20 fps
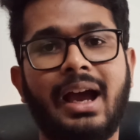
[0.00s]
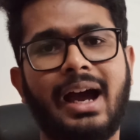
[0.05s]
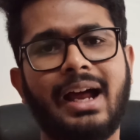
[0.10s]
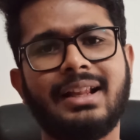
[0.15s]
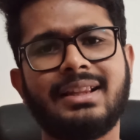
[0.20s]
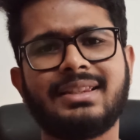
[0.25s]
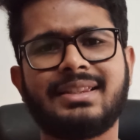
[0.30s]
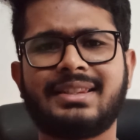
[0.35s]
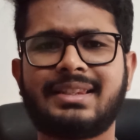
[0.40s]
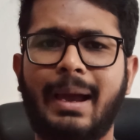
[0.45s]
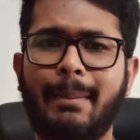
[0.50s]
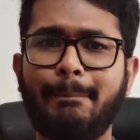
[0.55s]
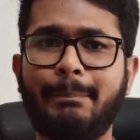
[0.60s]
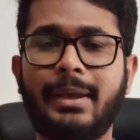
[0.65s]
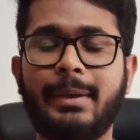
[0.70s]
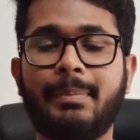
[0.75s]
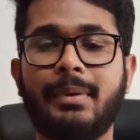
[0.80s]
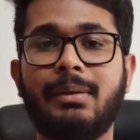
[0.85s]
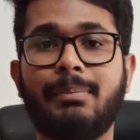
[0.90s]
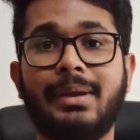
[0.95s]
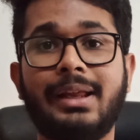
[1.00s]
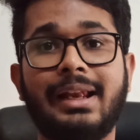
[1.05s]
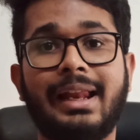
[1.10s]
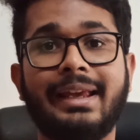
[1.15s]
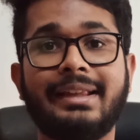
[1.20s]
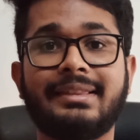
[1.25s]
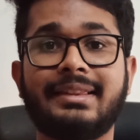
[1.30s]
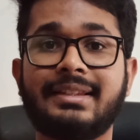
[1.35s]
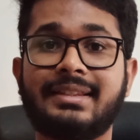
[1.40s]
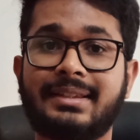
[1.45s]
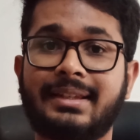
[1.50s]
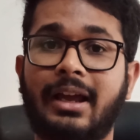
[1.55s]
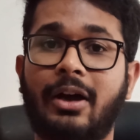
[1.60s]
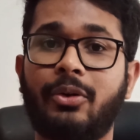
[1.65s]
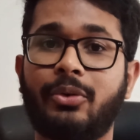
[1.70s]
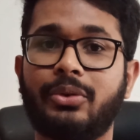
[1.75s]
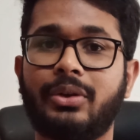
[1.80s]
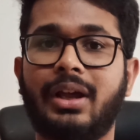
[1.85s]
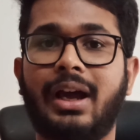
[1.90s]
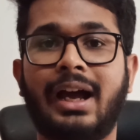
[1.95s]
And some people may like this
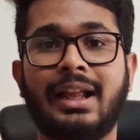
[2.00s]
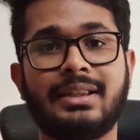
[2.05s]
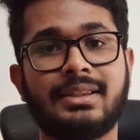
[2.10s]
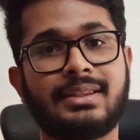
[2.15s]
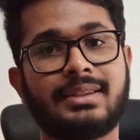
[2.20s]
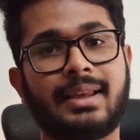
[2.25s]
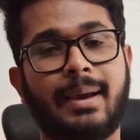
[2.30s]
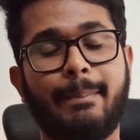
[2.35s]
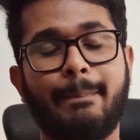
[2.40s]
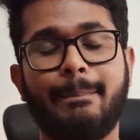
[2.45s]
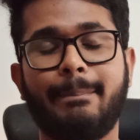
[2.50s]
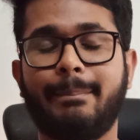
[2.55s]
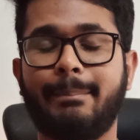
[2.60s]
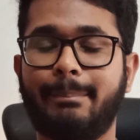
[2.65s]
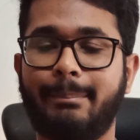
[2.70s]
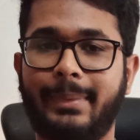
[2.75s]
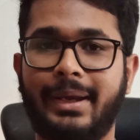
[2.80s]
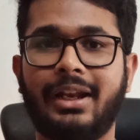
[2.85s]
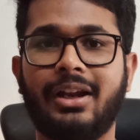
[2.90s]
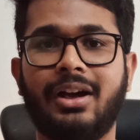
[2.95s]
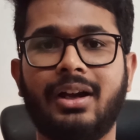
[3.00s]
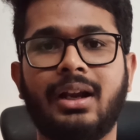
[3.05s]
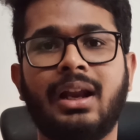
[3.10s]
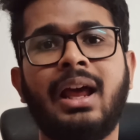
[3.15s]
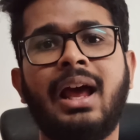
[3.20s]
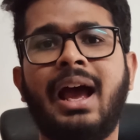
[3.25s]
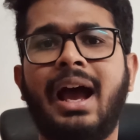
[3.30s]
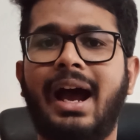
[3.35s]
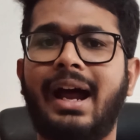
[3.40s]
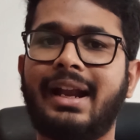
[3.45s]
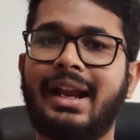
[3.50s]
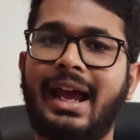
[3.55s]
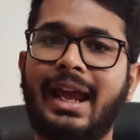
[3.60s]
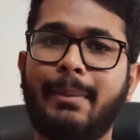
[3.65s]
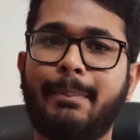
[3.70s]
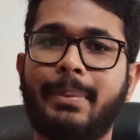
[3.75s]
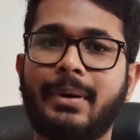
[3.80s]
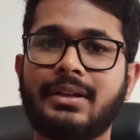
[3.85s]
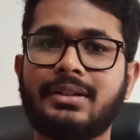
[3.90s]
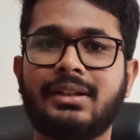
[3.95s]
sound and some may not. And
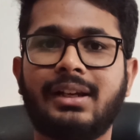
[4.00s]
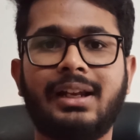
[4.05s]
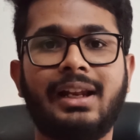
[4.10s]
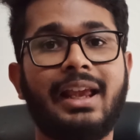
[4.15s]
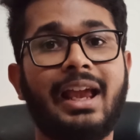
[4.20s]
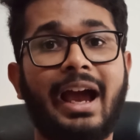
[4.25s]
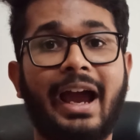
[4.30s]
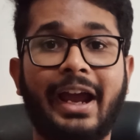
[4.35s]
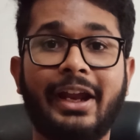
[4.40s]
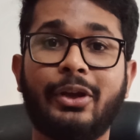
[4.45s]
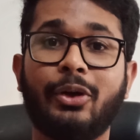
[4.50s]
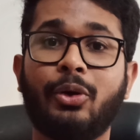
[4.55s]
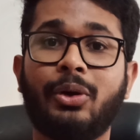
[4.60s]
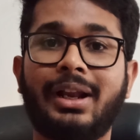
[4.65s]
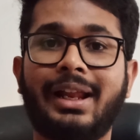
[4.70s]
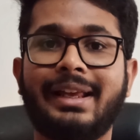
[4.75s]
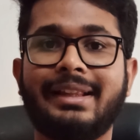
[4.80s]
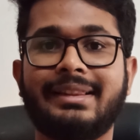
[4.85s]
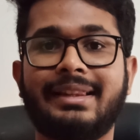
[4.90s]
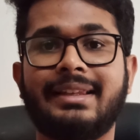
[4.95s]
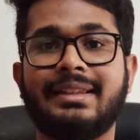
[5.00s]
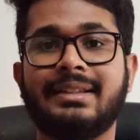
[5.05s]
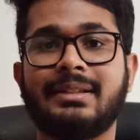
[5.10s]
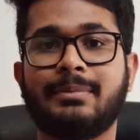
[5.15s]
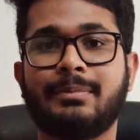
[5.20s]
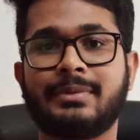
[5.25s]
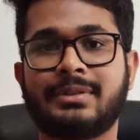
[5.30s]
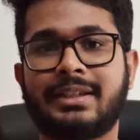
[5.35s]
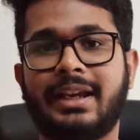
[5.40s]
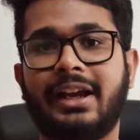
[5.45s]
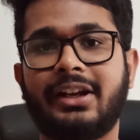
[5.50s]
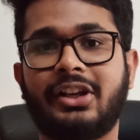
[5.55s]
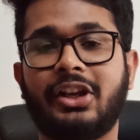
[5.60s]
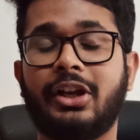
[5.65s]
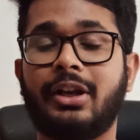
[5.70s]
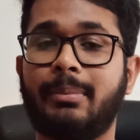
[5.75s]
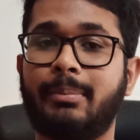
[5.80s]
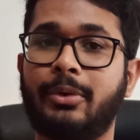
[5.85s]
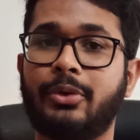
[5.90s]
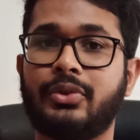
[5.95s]
I personally, I don't like the
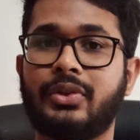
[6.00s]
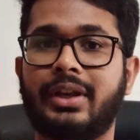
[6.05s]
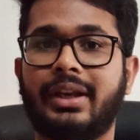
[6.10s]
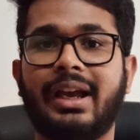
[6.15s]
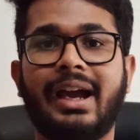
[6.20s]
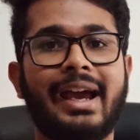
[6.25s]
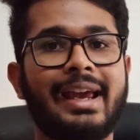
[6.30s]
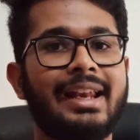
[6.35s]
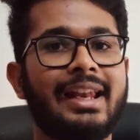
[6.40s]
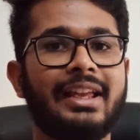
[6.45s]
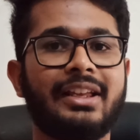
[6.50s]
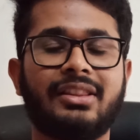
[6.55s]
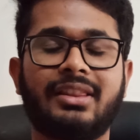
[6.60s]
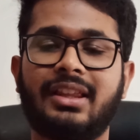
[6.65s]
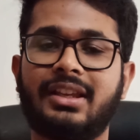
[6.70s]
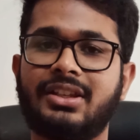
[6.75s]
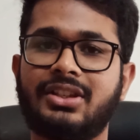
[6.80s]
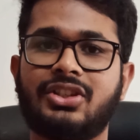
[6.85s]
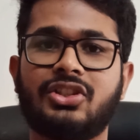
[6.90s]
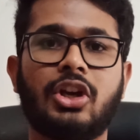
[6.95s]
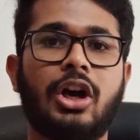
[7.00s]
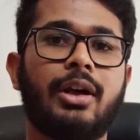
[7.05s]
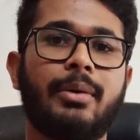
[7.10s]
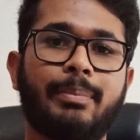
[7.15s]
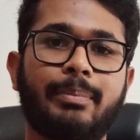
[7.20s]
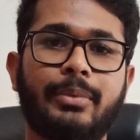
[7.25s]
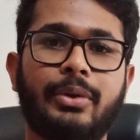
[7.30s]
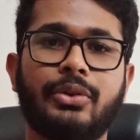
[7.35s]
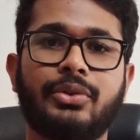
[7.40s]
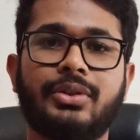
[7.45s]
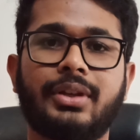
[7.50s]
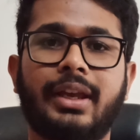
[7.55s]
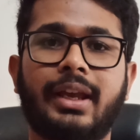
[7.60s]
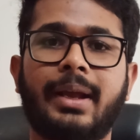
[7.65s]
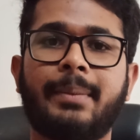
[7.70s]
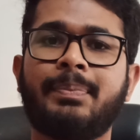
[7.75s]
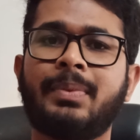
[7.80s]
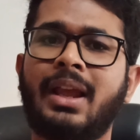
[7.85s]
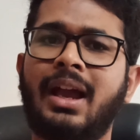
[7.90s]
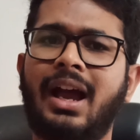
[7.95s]
shattered music. I like the sharp
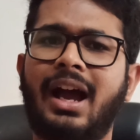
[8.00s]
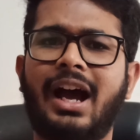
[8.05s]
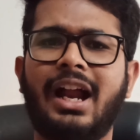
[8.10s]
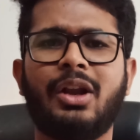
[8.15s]
music.